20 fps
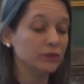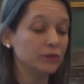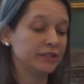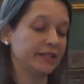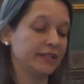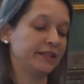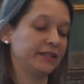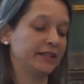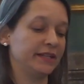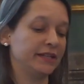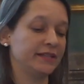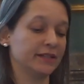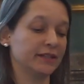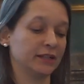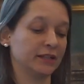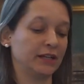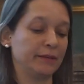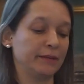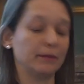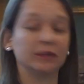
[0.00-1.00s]
did these
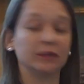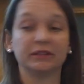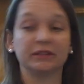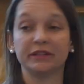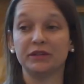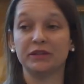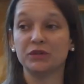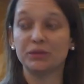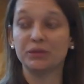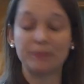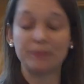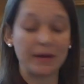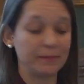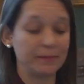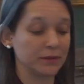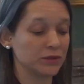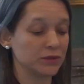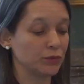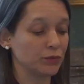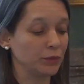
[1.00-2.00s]
early modern
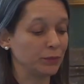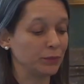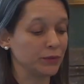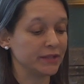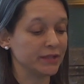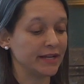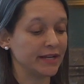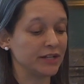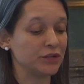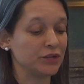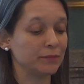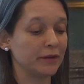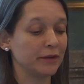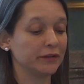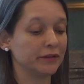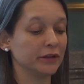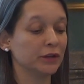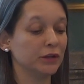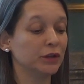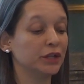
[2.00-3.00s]
newspapers represent
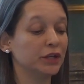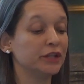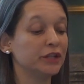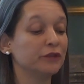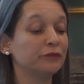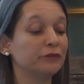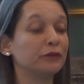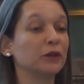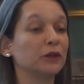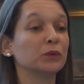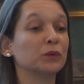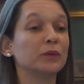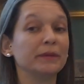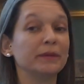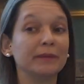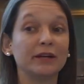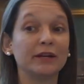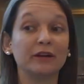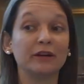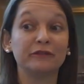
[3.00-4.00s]
motherhood for
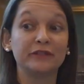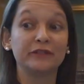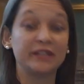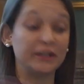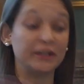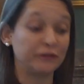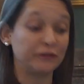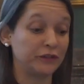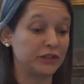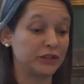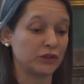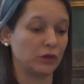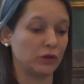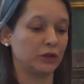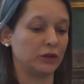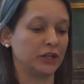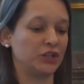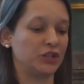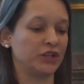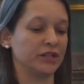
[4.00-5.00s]
women of different
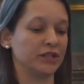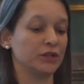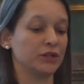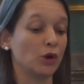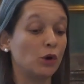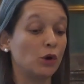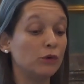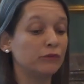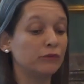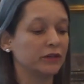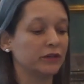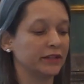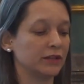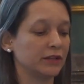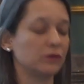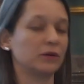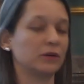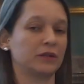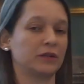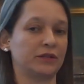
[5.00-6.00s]
origins over the
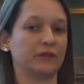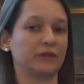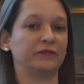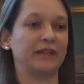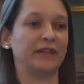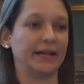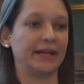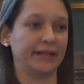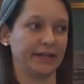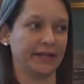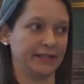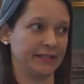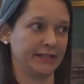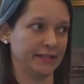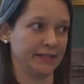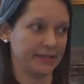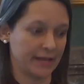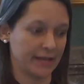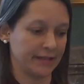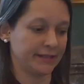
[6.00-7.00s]
course of decades
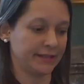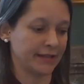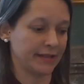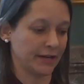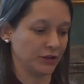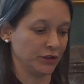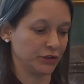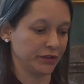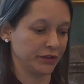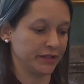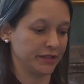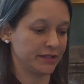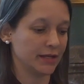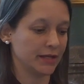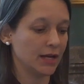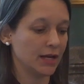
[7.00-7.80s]
and centuries?